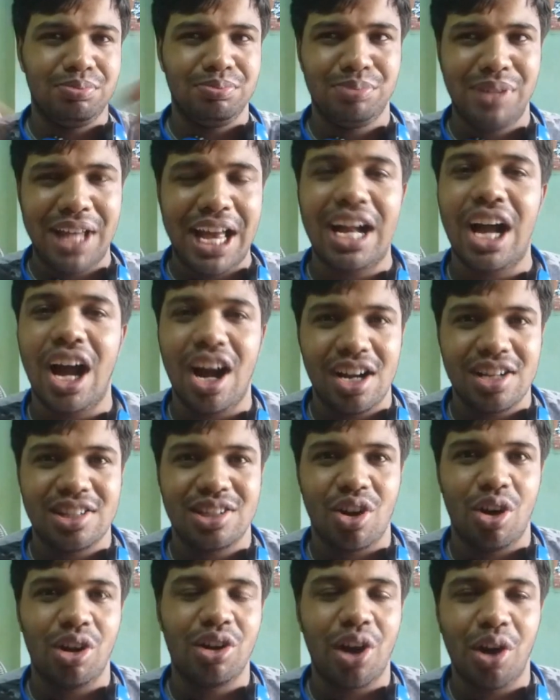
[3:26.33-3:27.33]

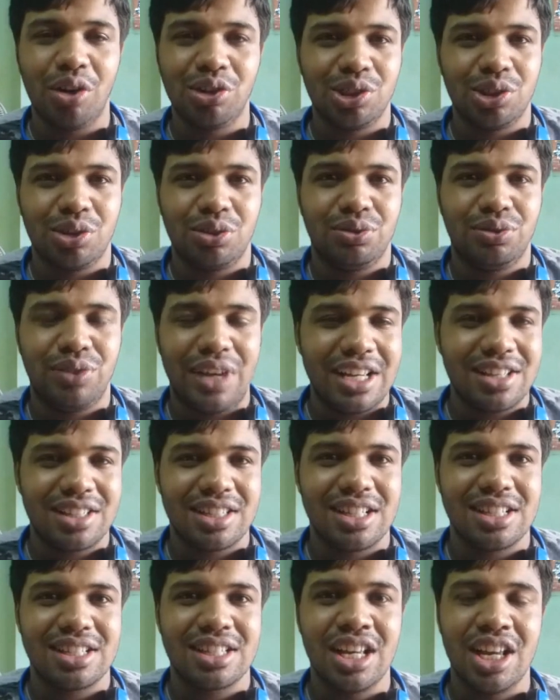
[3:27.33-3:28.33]
placards all around your
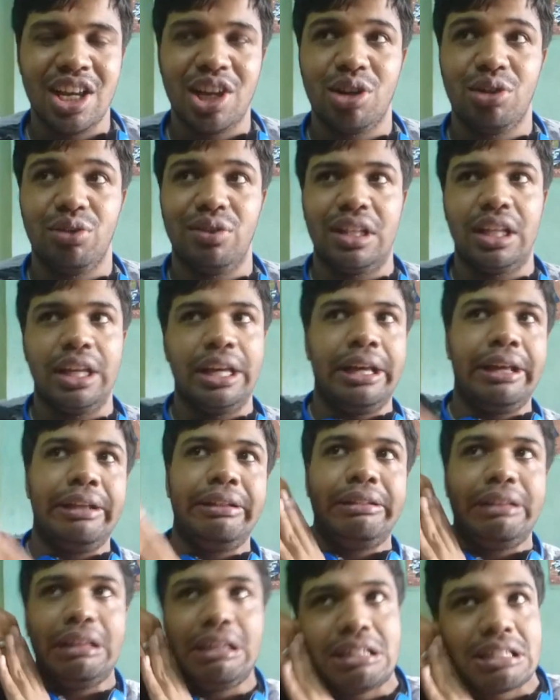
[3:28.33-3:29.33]
faces, you know, with
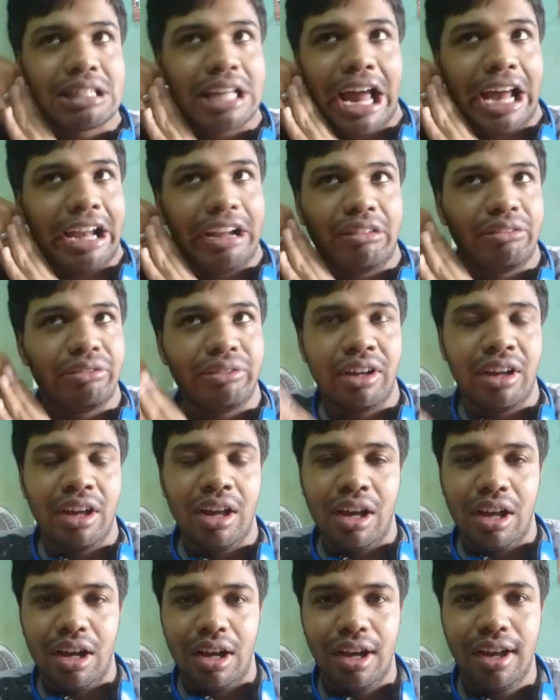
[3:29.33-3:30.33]
these kind of
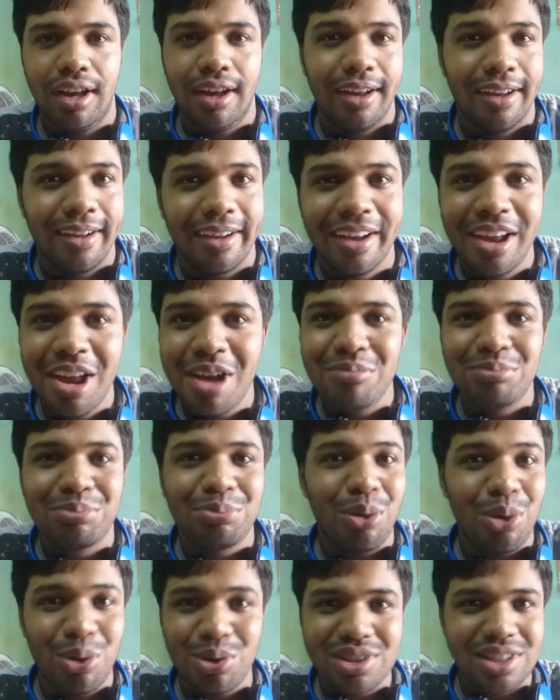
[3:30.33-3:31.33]

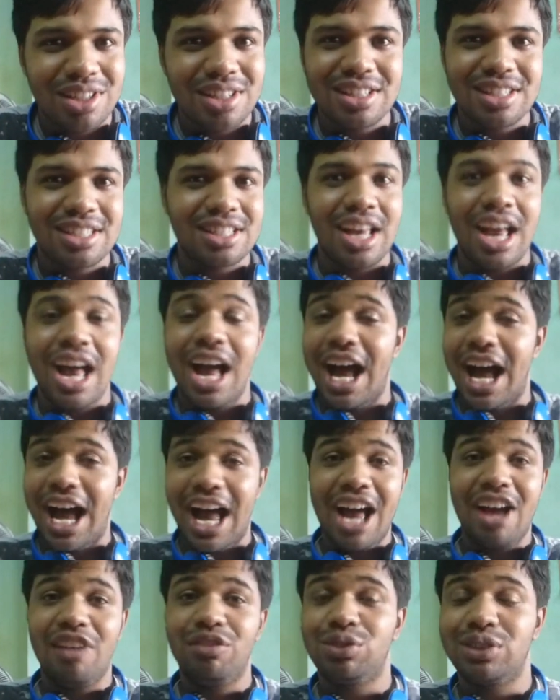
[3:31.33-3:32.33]
poses.
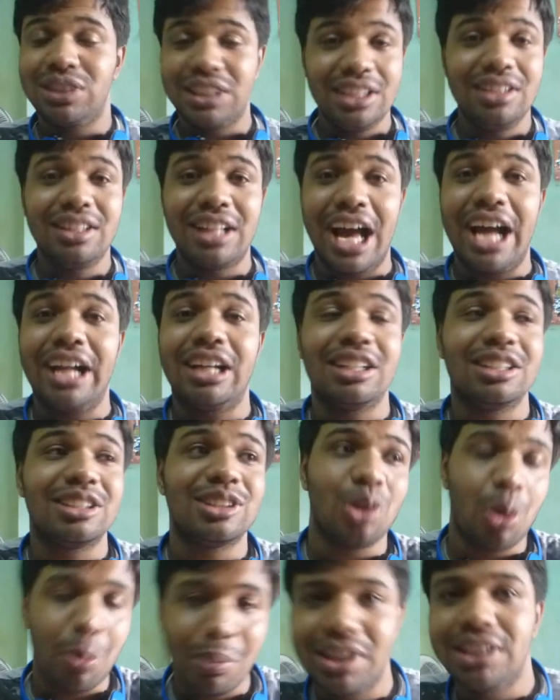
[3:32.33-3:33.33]
I have seen that
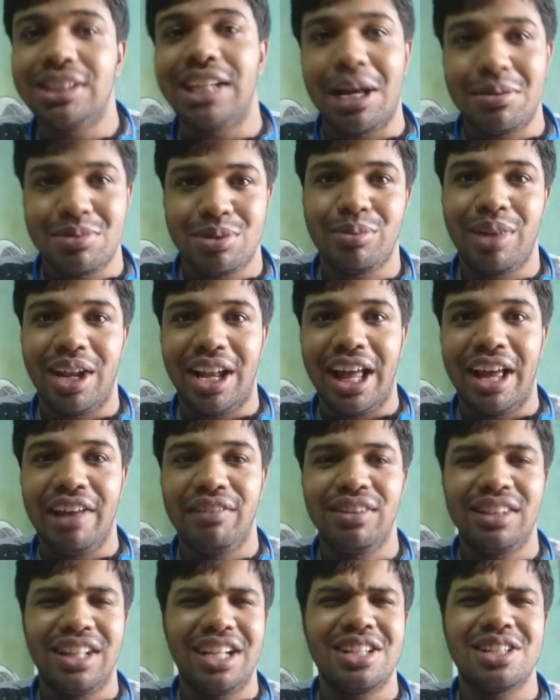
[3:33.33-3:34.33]
so many times in my
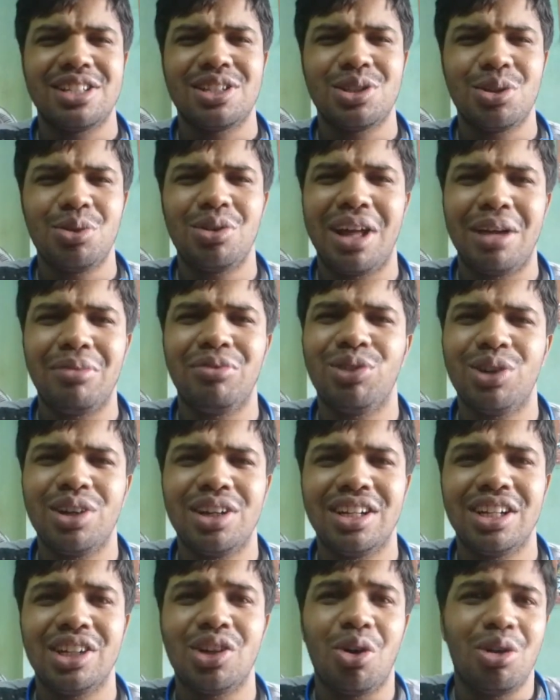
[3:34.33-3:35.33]
life and that is so damn
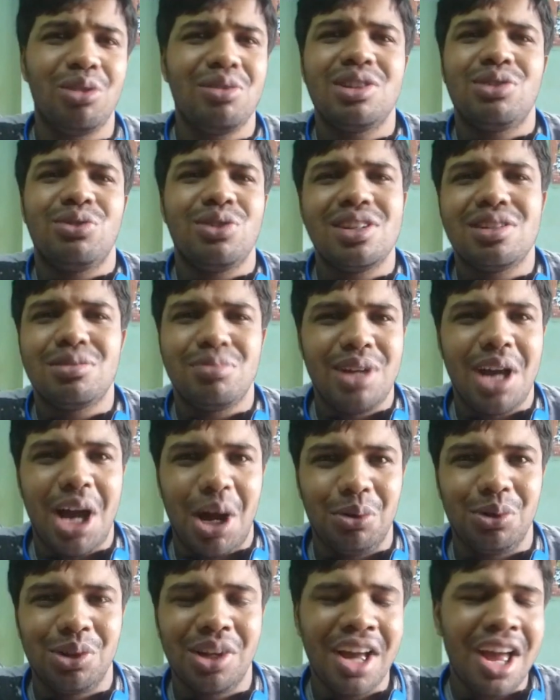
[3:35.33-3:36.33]
weird. It always weirds me
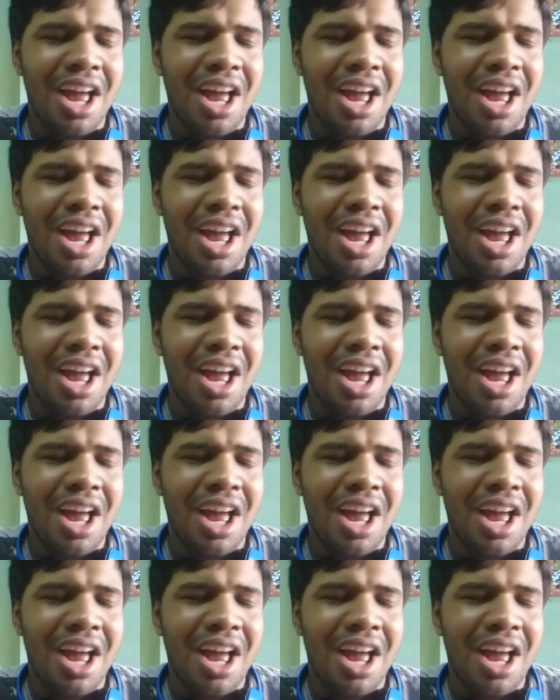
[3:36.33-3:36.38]
out.